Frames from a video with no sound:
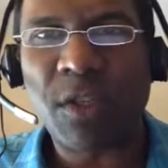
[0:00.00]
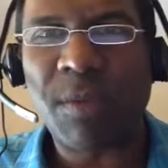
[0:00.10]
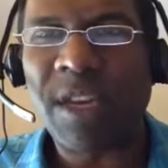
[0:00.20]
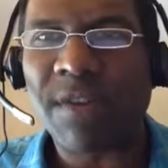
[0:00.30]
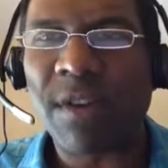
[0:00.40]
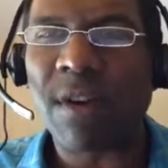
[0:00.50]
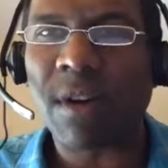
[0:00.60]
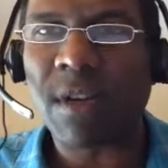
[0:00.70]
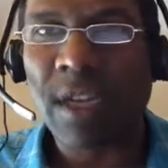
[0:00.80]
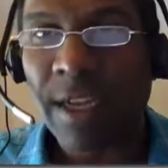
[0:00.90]
You may have
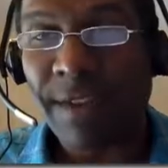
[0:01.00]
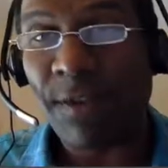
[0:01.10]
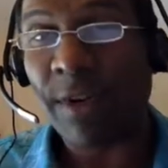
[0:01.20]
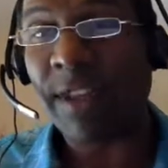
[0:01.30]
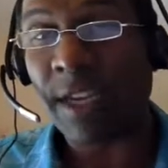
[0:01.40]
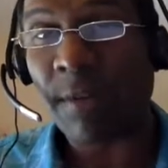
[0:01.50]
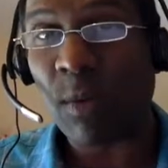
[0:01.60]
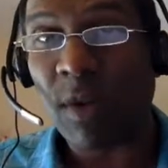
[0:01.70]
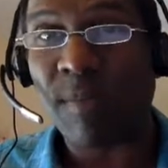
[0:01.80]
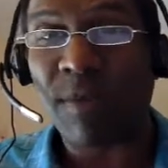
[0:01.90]
heard, if you know anything
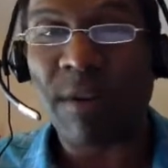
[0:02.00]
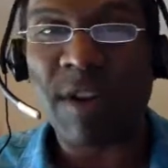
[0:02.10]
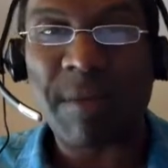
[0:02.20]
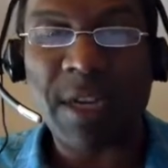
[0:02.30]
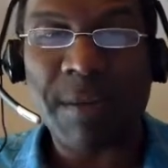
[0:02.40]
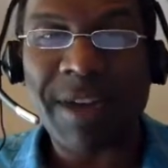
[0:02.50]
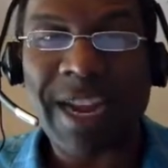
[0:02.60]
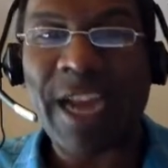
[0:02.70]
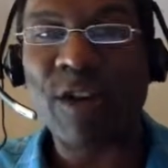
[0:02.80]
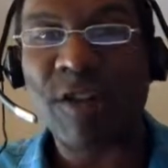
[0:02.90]
about web programming, about
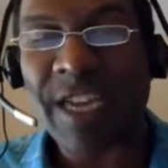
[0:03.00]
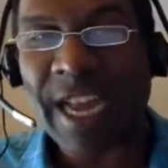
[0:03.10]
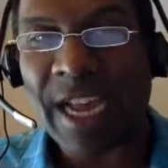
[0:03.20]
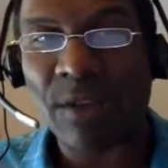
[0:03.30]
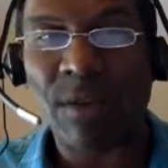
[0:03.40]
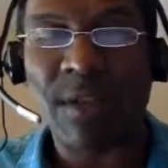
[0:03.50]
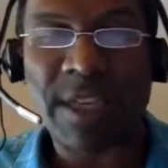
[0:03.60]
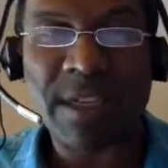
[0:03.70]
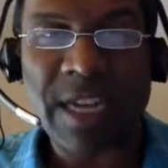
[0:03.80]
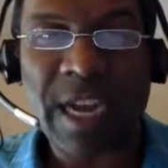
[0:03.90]
anchor tags or
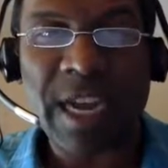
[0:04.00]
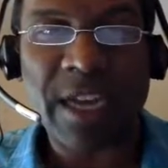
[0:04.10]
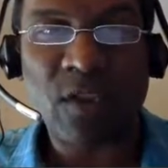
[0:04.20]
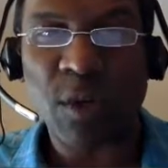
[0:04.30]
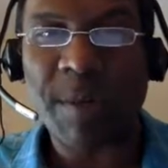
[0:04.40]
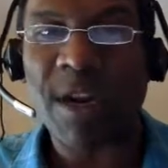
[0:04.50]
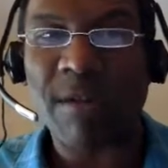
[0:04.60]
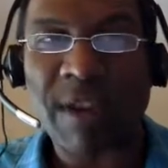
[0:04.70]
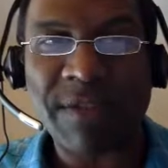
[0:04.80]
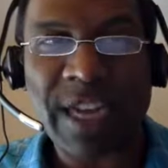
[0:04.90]
link tags or
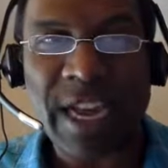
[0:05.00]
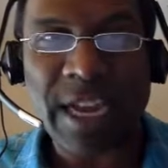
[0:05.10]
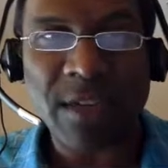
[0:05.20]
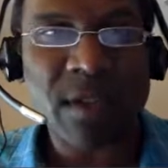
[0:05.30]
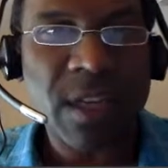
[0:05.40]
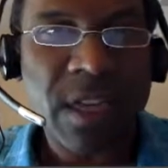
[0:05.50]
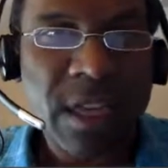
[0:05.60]
paragraph tags.